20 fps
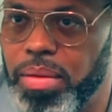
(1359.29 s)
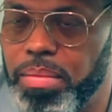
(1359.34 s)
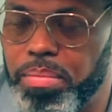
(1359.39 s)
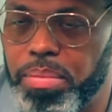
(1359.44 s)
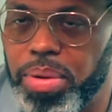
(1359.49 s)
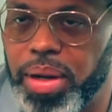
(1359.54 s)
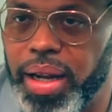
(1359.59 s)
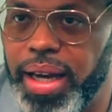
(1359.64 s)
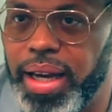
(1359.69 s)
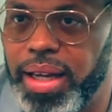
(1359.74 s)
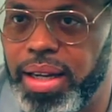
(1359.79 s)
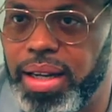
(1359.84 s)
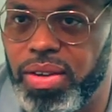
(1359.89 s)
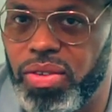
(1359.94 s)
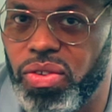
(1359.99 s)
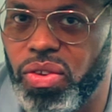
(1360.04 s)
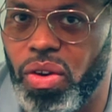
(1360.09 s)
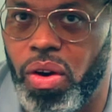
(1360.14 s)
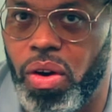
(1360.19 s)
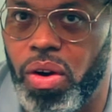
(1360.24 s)
playing this
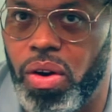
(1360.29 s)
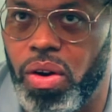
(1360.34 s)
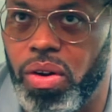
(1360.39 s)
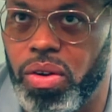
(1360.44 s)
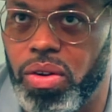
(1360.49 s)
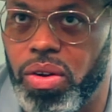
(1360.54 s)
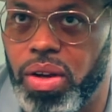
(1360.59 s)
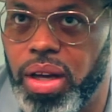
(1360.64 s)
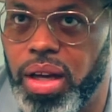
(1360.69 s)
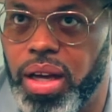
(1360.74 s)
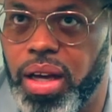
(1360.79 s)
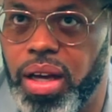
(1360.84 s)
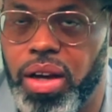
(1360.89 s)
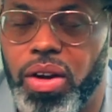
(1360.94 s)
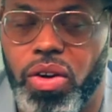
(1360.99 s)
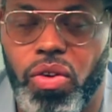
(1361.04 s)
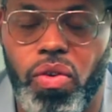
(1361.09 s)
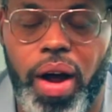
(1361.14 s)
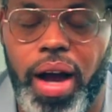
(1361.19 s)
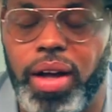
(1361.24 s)
song.
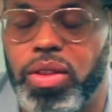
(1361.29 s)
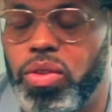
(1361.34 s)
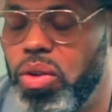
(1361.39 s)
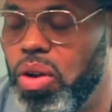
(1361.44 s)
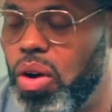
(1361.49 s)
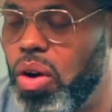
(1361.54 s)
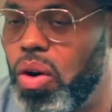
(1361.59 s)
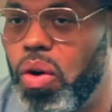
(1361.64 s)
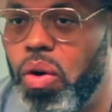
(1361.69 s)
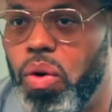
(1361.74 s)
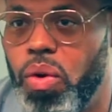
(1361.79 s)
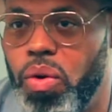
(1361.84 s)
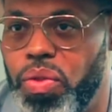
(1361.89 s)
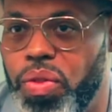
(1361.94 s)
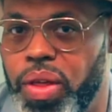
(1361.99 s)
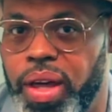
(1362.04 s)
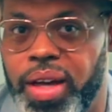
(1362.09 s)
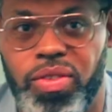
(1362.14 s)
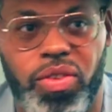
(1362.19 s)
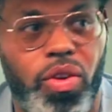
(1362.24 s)
Cried through the whole
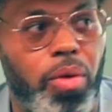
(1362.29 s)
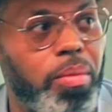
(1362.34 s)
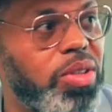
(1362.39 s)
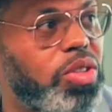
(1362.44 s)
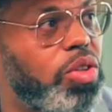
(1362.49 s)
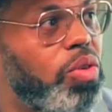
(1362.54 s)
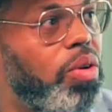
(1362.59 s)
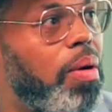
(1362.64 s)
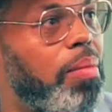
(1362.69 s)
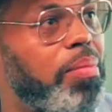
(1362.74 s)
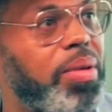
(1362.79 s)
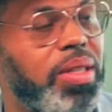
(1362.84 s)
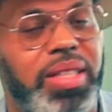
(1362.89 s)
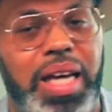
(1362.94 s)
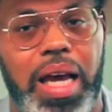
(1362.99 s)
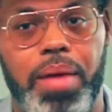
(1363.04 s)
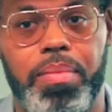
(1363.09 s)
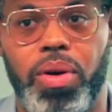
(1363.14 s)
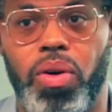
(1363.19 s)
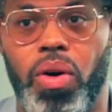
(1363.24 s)
thing. So much so that I've been
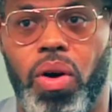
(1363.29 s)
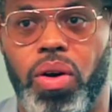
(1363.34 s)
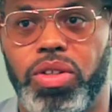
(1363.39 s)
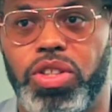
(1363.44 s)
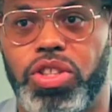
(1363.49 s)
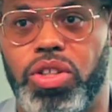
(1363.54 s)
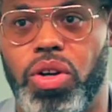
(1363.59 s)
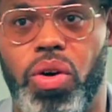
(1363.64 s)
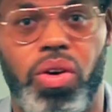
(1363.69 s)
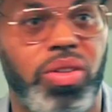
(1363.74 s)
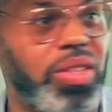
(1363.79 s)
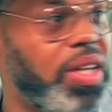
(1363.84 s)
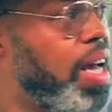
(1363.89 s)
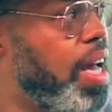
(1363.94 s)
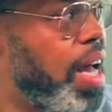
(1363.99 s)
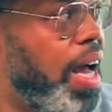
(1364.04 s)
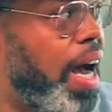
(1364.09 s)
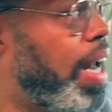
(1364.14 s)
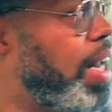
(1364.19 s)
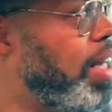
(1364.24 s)
taping all the songs.
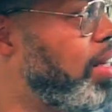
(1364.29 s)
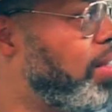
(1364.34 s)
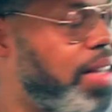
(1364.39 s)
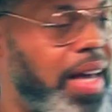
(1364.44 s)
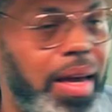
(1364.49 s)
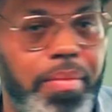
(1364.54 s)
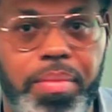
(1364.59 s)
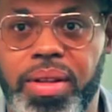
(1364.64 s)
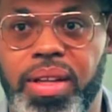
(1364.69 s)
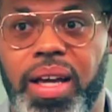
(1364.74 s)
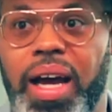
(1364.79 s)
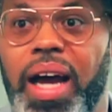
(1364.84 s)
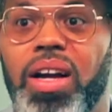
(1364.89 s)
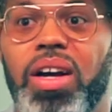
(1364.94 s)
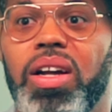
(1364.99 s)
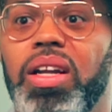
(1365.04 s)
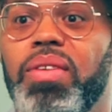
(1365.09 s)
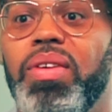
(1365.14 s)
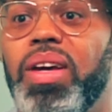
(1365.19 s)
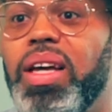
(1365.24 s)
I didn't tape anything. I
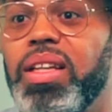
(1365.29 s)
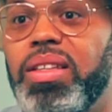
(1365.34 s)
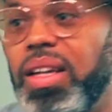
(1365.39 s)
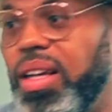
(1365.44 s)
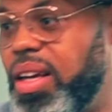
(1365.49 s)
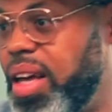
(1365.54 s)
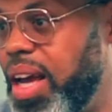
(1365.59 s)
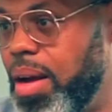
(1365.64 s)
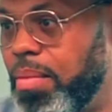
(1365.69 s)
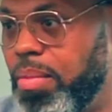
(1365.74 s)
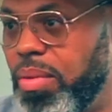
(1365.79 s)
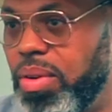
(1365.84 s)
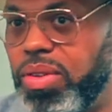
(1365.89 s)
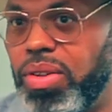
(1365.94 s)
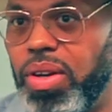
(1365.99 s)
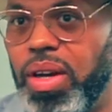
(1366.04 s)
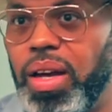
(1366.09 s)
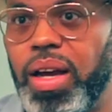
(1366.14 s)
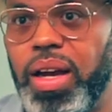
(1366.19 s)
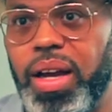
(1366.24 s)
couldn't even get to the cameras.
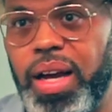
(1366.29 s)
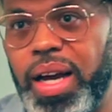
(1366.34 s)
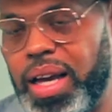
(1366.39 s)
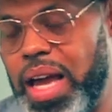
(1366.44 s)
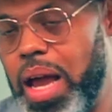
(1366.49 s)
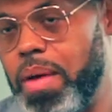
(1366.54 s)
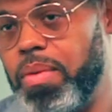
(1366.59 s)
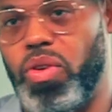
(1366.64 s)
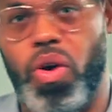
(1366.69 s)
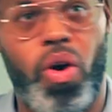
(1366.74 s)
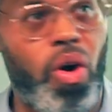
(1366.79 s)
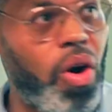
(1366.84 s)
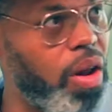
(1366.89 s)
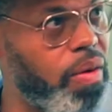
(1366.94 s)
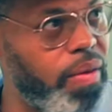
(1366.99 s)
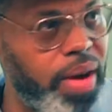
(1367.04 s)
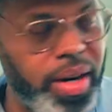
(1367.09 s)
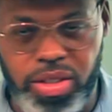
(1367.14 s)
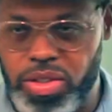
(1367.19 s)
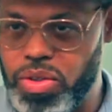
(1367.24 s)
Cameras all
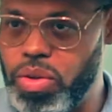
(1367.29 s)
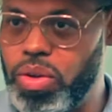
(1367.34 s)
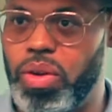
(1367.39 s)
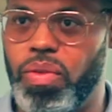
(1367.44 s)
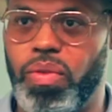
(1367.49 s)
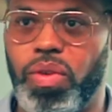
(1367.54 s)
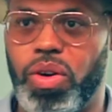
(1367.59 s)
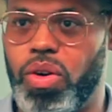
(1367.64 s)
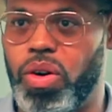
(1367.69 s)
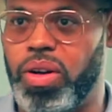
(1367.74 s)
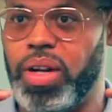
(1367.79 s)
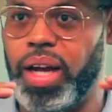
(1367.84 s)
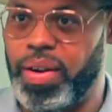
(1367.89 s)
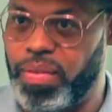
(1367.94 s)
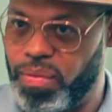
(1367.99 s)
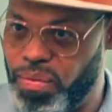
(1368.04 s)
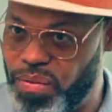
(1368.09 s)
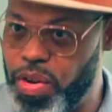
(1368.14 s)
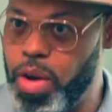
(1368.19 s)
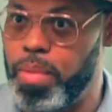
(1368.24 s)
around the studio,
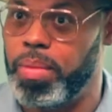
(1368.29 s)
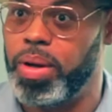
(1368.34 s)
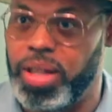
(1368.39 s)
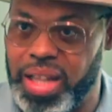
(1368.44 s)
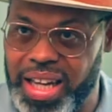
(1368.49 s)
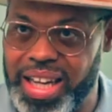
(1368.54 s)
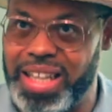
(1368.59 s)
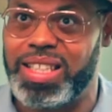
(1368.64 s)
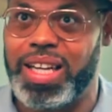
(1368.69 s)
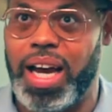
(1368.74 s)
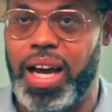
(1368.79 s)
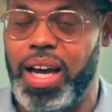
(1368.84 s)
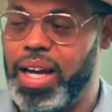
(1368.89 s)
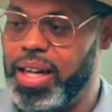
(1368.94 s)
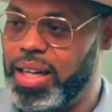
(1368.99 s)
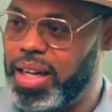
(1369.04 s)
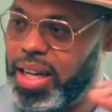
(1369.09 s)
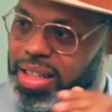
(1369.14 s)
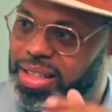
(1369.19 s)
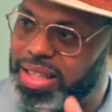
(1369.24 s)
like filming the
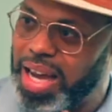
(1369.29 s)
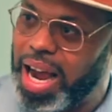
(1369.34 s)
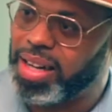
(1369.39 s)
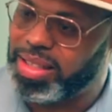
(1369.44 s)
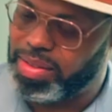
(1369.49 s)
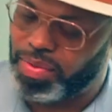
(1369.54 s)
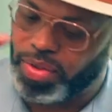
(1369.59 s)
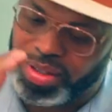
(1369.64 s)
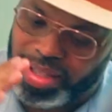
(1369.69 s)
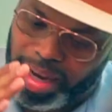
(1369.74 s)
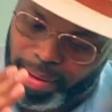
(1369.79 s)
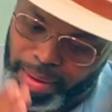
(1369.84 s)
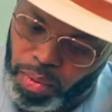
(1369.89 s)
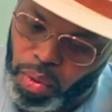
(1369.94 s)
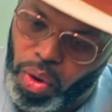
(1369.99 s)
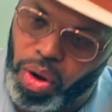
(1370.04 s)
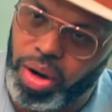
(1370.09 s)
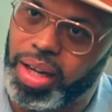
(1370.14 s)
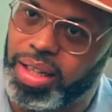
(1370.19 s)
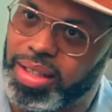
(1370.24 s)
entire, from the time I
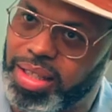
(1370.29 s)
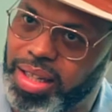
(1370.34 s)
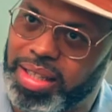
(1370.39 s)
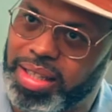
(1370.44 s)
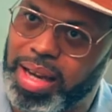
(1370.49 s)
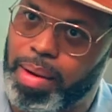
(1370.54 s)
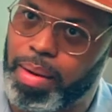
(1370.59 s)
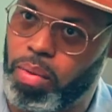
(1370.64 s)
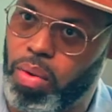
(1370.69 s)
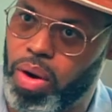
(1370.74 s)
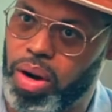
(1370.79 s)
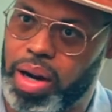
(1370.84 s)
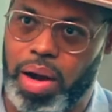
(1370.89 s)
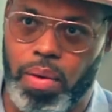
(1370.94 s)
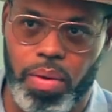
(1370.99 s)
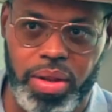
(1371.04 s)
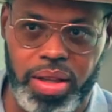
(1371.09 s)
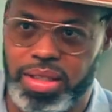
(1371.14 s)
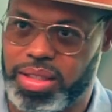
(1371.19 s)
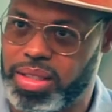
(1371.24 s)
walk in to the time I walk out,
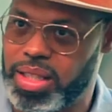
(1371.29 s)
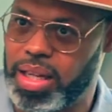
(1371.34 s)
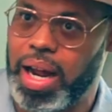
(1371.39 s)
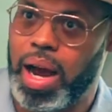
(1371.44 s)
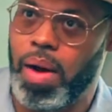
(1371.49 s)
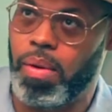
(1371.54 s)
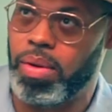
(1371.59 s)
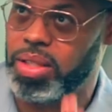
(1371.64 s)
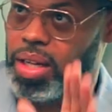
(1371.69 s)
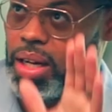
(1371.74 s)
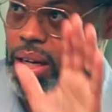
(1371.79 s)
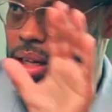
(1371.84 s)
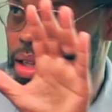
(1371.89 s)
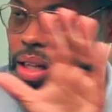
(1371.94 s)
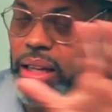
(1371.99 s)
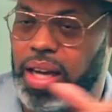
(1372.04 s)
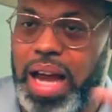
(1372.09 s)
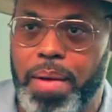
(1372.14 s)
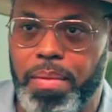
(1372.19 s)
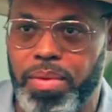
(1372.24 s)
whether it's 10 hours, the
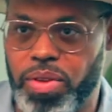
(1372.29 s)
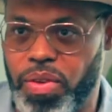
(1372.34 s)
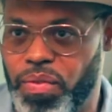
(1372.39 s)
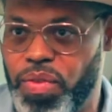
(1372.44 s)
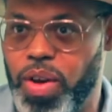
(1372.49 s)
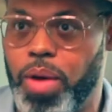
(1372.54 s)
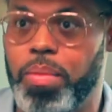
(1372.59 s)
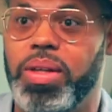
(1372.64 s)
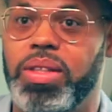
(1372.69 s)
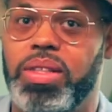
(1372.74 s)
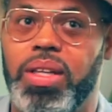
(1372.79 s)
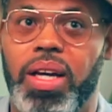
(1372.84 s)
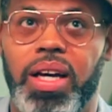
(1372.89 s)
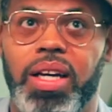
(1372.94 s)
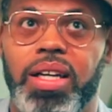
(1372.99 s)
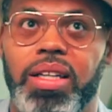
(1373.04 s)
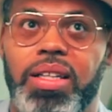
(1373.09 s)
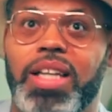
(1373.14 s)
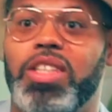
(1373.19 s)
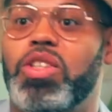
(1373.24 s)
cameras are filming,
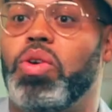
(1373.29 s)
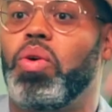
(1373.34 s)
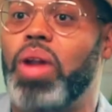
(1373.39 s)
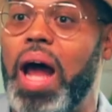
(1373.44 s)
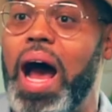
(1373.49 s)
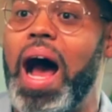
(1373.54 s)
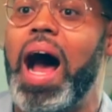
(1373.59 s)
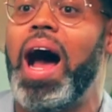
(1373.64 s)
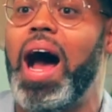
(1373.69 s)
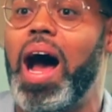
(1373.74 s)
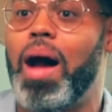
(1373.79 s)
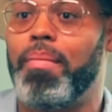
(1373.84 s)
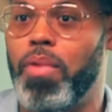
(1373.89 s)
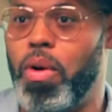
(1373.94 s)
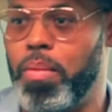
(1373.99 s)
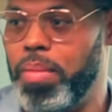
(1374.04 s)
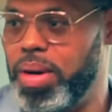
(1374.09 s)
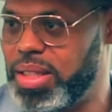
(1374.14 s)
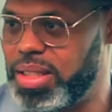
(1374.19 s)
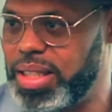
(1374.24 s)
just so the aha
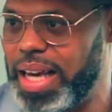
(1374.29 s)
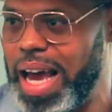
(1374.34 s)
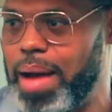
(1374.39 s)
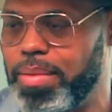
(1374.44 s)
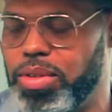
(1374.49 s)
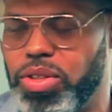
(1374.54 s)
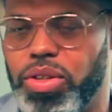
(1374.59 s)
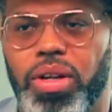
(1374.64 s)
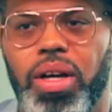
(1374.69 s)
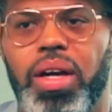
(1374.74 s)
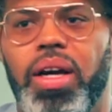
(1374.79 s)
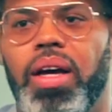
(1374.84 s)
moment is captured.